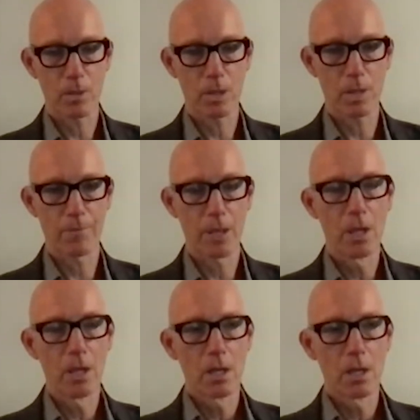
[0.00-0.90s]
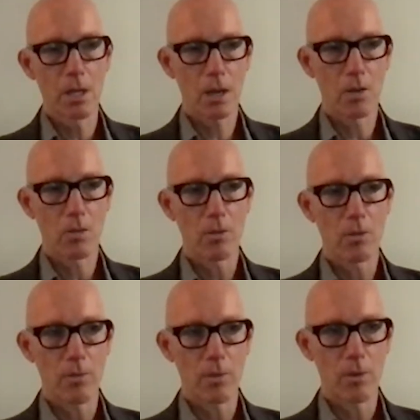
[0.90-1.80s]
Okay. Now,
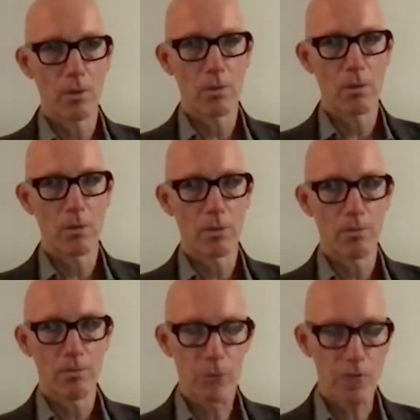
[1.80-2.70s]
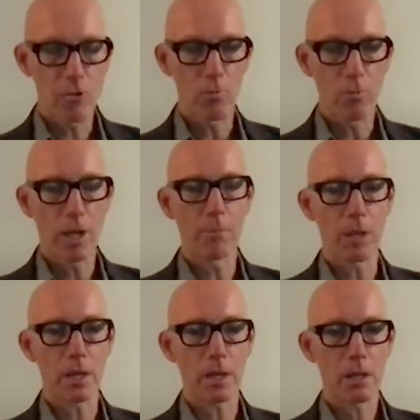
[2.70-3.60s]
the general
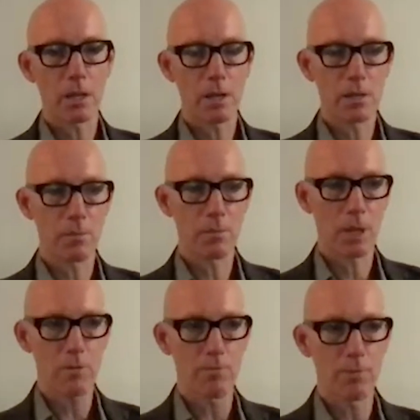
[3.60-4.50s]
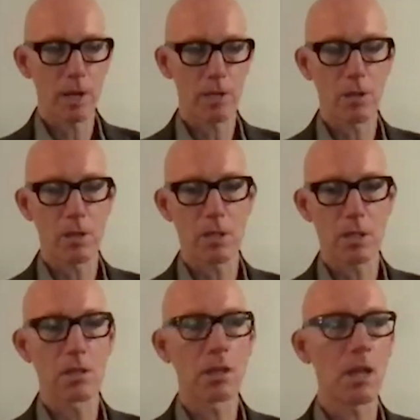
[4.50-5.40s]
public has a much has in a
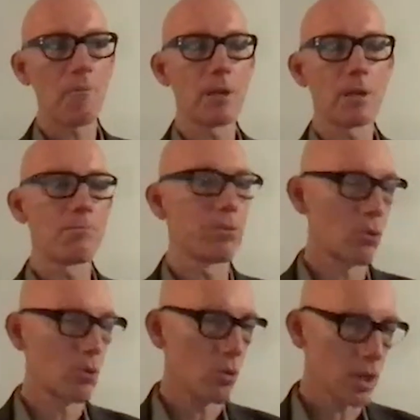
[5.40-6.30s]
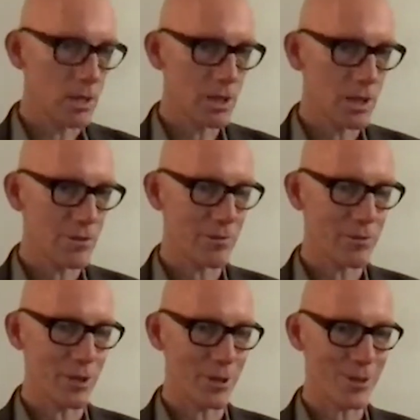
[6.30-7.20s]
sense Lemkin's broader sense of
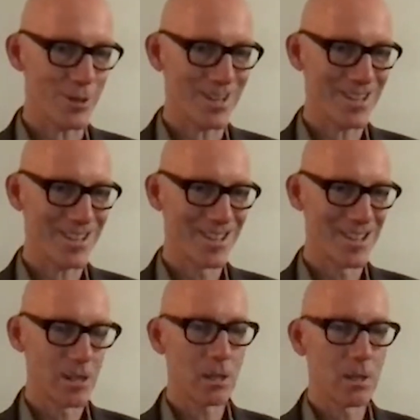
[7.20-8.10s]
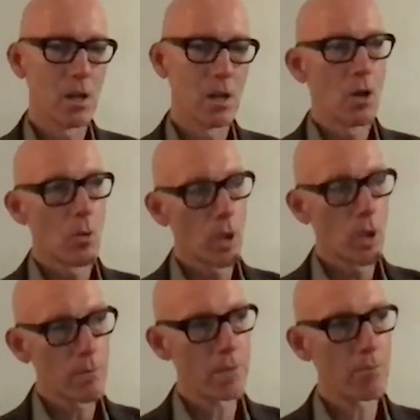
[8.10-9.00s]
genocide. Yeah.
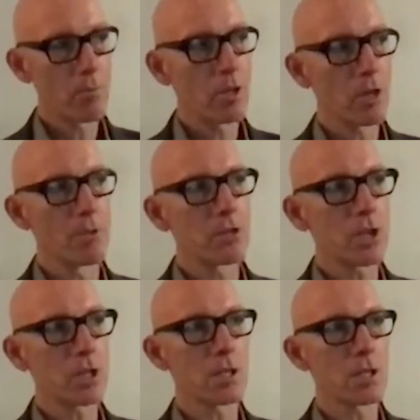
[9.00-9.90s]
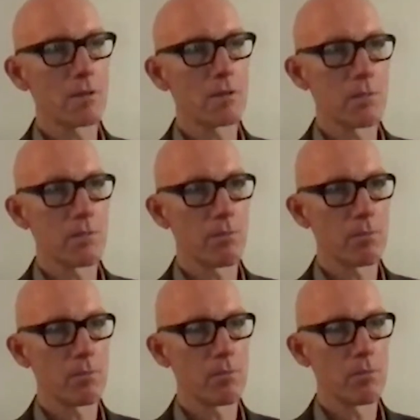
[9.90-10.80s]
When people, you know, because genocide
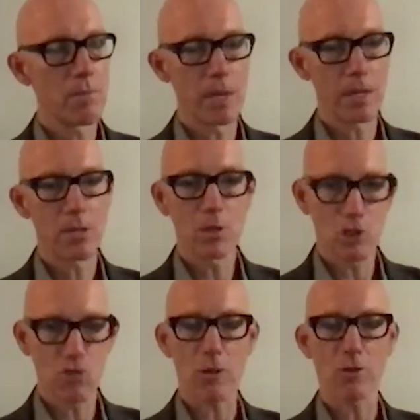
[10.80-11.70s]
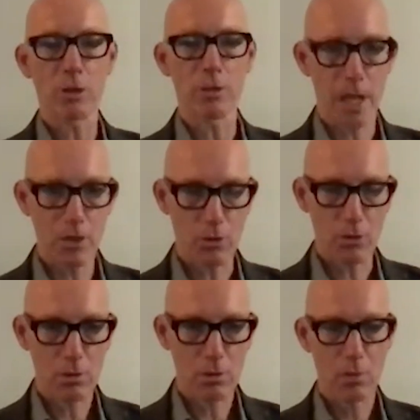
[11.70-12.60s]
really means the destruction of a nation
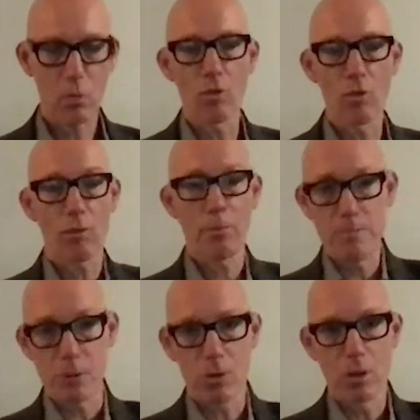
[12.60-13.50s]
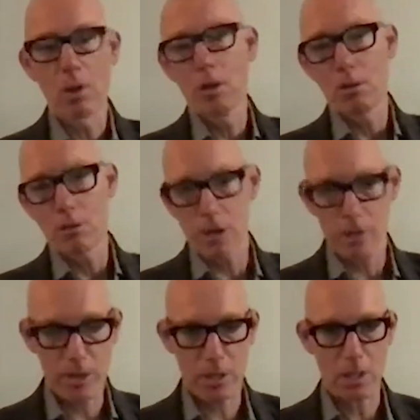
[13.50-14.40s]
or a people or an
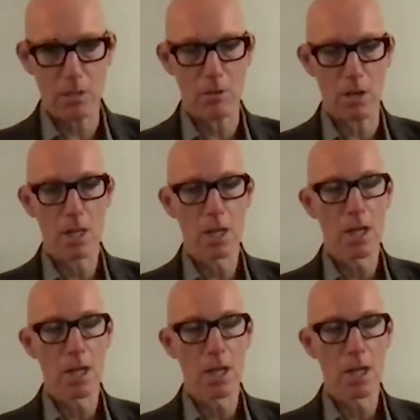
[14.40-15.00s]
ethnicity, right?